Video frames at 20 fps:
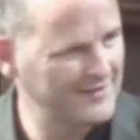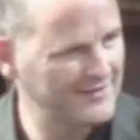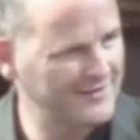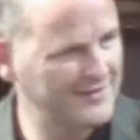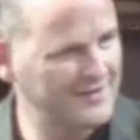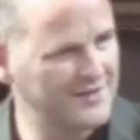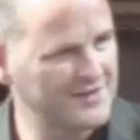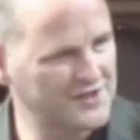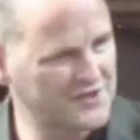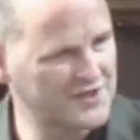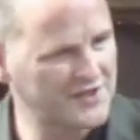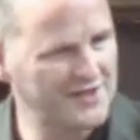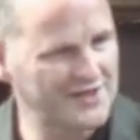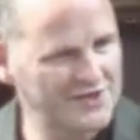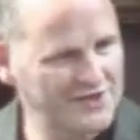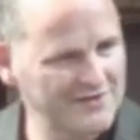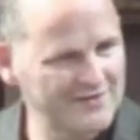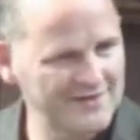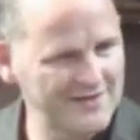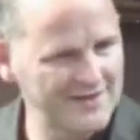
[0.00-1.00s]
that it
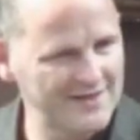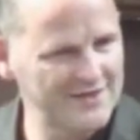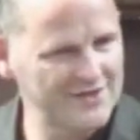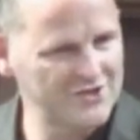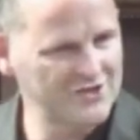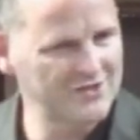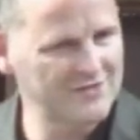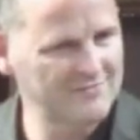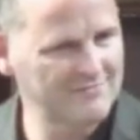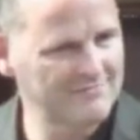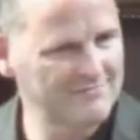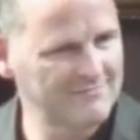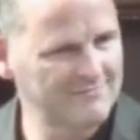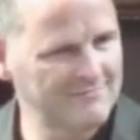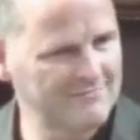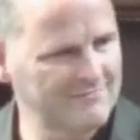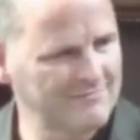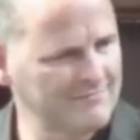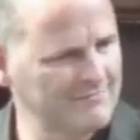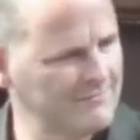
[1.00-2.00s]
sets you on edge.
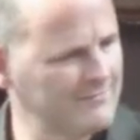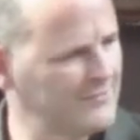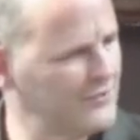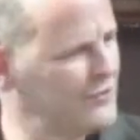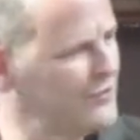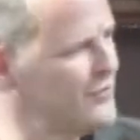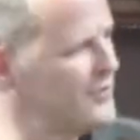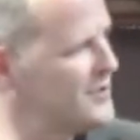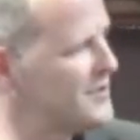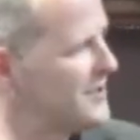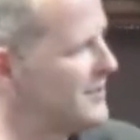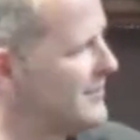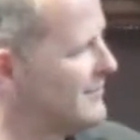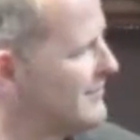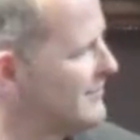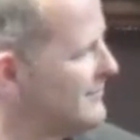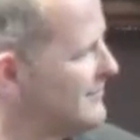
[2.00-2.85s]
Who is it?